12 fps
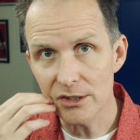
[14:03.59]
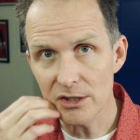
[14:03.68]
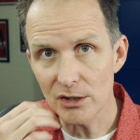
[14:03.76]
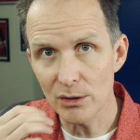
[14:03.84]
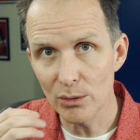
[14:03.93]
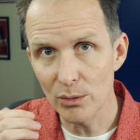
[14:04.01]

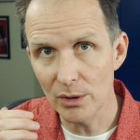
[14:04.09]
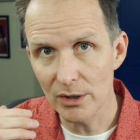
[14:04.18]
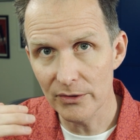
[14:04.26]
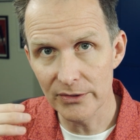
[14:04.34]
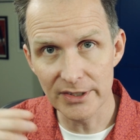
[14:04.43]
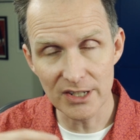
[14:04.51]
to
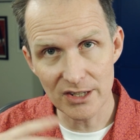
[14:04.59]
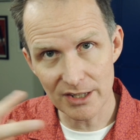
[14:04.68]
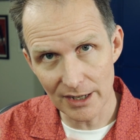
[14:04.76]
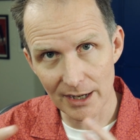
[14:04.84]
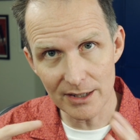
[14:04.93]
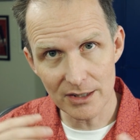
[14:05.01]

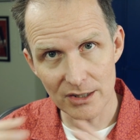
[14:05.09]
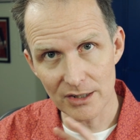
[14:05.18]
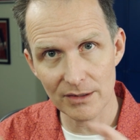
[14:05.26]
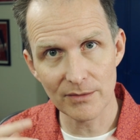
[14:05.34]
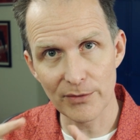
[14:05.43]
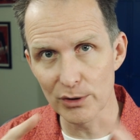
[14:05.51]

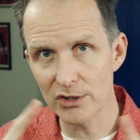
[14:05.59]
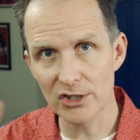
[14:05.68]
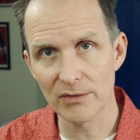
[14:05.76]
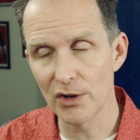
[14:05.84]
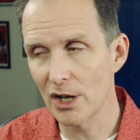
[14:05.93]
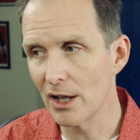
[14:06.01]
discuss, first
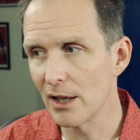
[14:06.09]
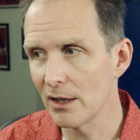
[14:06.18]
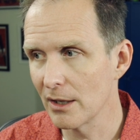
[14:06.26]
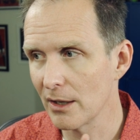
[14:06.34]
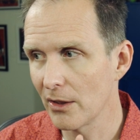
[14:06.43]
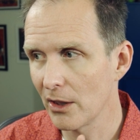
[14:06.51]
of
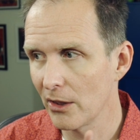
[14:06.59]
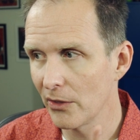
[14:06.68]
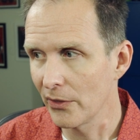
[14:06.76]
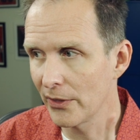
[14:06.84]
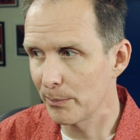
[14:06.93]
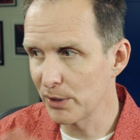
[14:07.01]
all,
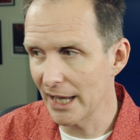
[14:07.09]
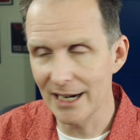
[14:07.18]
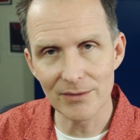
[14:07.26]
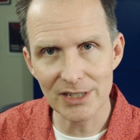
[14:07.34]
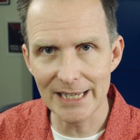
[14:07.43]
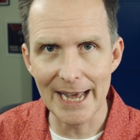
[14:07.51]
the
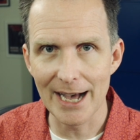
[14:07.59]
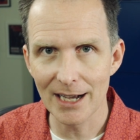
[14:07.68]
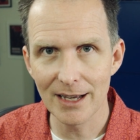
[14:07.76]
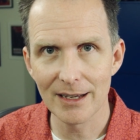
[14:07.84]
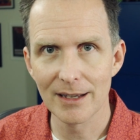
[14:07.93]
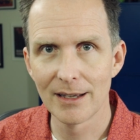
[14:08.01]
plan of
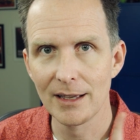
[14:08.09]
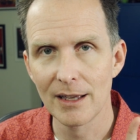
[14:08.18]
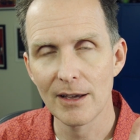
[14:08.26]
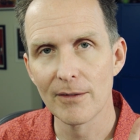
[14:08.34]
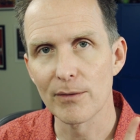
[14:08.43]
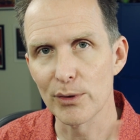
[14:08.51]
attack
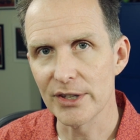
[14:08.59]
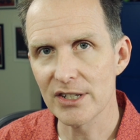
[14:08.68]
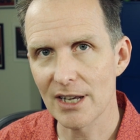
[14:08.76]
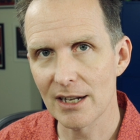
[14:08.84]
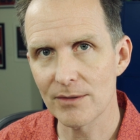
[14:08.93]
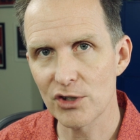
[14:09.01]
for
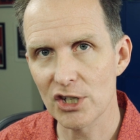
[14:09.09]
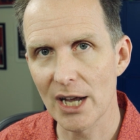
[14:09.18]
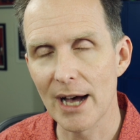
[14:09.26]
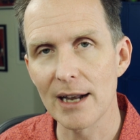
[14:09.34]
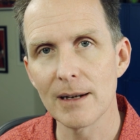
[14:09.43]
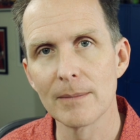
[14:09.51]
this kind of
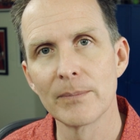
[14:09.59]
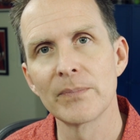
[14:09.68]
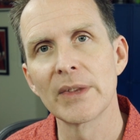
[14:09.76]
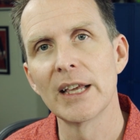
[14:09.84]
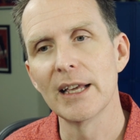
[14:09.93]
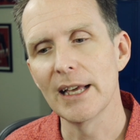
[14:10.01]
shot.
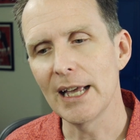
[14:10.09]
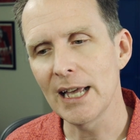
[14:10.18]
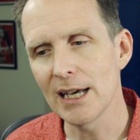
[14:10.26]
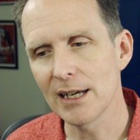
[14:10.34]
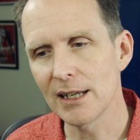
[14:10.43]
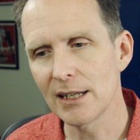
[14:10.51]

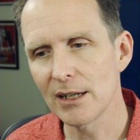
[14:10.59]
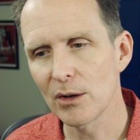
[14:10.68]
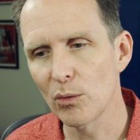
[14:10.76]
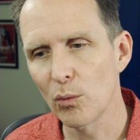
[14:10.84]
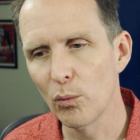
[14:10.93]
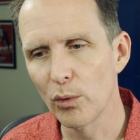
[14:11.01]

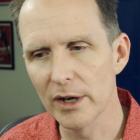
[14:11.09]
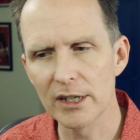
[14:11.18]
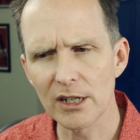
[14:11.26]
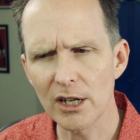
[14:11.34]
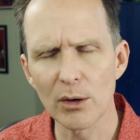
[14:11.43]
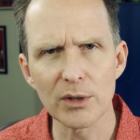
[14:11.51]
And we're
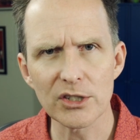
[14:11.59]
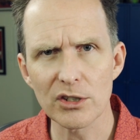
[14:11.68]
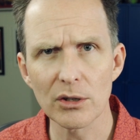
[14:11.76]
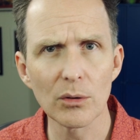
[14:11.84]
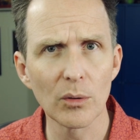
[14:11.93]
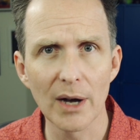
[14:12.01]
gonna go
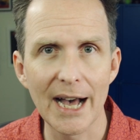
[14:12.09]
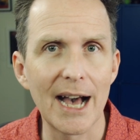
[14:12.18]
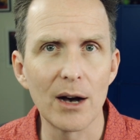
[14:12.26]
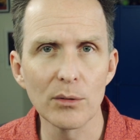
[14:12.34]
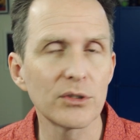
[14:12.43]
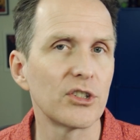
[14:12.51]
into
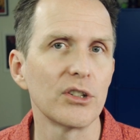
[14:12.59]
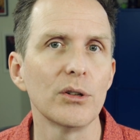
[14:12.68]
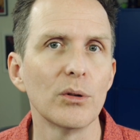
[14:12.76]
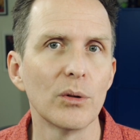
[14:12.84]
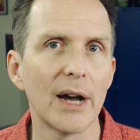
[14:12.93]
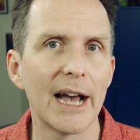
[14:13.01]
how
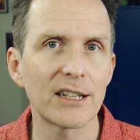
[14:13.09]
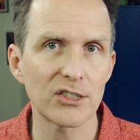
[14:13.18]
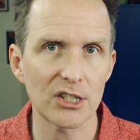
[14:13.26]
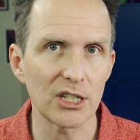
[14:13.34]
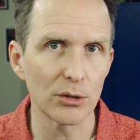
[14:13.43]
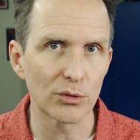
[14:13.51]
to
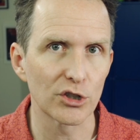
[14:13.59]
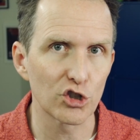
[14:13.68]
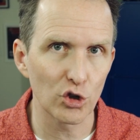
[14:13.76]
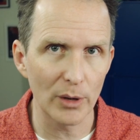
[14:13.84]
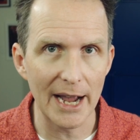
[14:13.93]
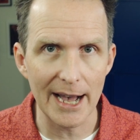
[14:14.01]
execute the
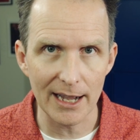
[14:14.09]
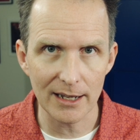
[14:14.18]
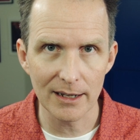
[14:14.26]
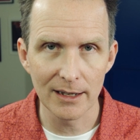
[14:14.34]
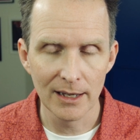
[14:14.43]
track.